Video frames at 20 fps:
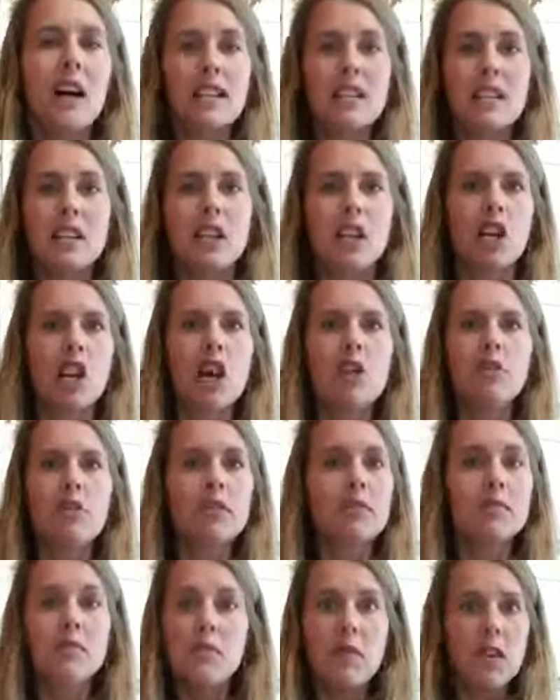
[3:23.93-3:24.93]

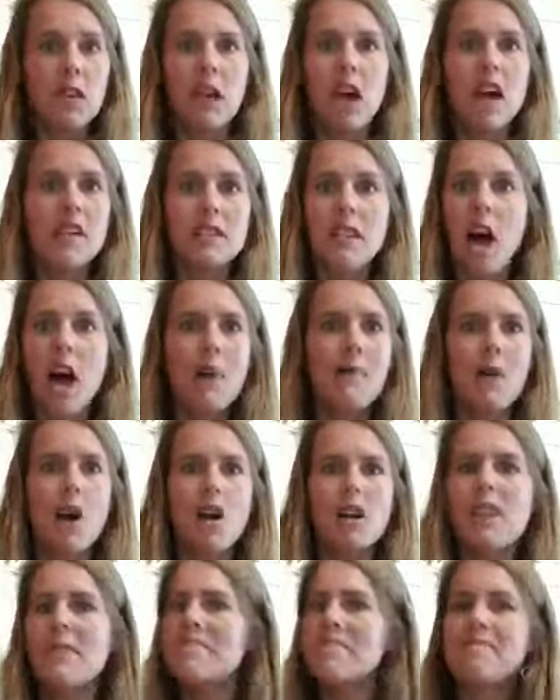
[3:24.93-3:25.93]
silicone top
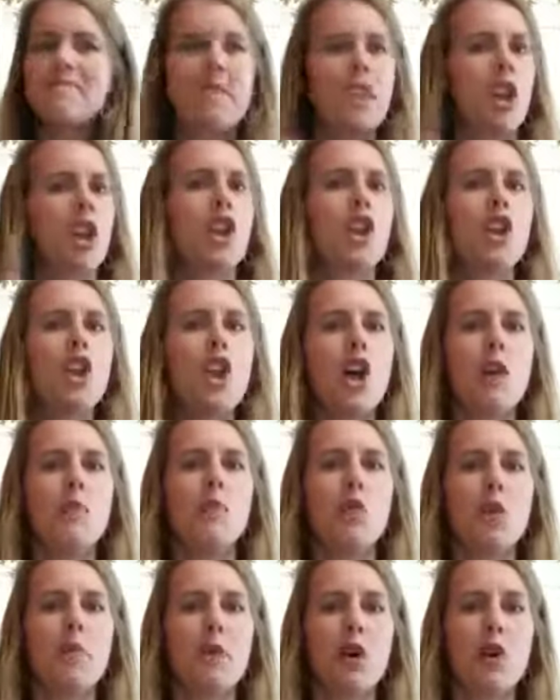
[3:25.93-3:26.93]
on it, no
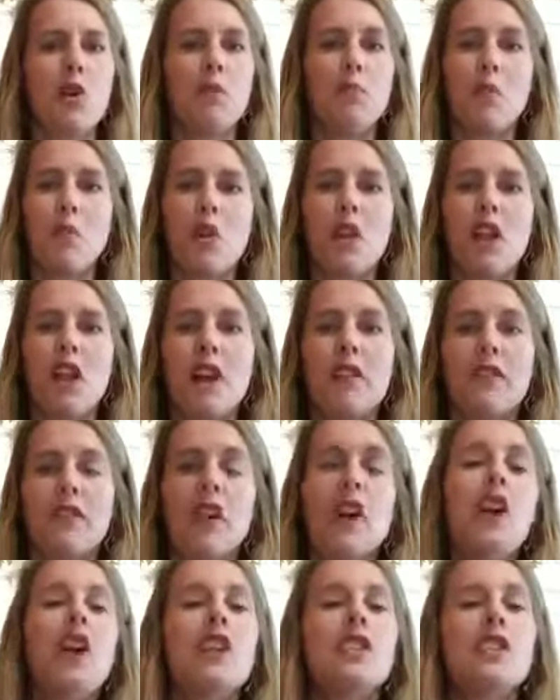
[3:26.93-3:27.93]
more boil over.